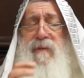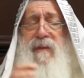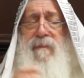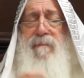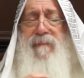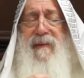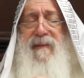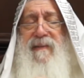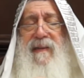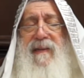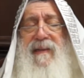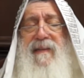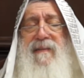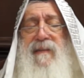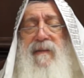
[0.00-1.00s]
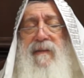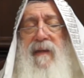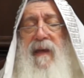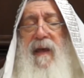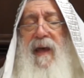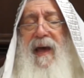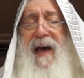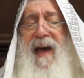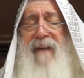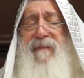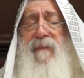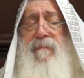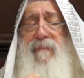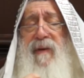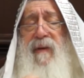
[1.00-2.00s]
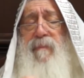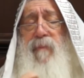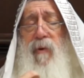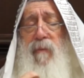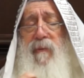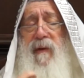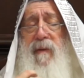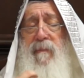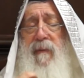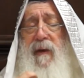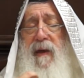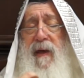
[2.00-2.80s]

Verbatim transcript: said, please listen, I have a big problem.